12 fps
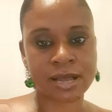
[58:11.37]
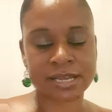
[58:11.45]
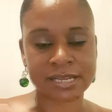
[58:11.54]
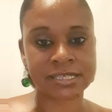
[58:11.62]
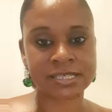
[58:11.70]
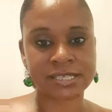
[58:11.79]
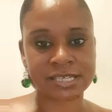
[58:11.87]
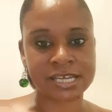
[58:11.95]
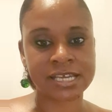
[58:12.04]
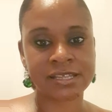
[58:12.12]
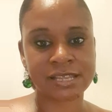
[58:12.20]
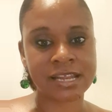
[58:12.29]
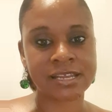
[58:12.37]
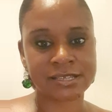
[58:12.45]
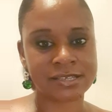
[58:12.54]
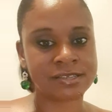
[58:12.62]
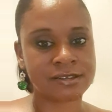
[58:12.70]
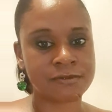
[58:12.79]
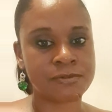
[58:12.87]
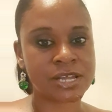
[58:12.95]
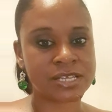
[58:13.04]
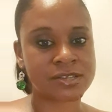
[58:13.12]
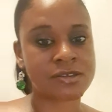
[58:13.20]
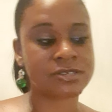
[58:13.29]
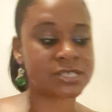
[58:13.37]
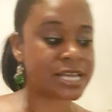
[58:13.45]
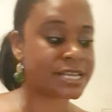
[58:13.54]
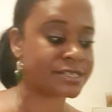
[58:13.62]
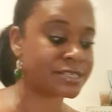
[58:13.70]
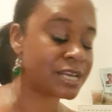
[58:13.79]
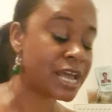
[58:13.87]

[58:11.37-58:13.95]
I can see that this is going to be a success.